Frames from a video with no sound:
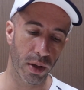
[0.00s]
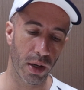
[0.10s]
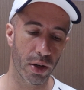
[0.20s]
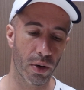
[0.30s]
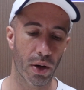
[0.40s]

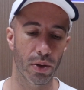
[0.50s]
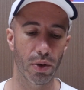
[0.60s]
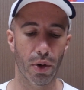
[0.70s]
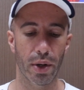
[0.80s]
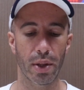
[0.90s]
little or
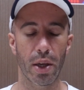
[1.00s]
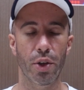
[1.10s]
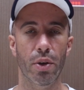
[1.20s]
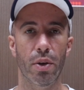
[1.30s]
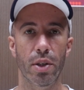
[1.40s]
no
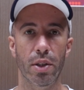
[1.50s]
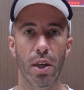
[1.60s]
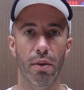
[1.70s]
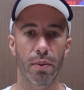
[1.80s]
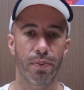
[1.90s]
attention is
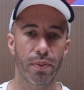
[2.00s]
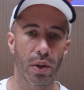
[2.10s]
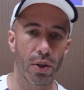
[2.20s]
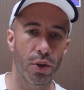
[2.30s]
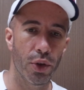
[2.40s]
given
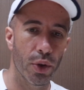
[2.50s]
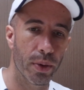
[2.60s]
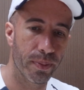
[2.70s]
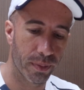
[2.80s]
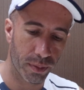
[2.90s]
to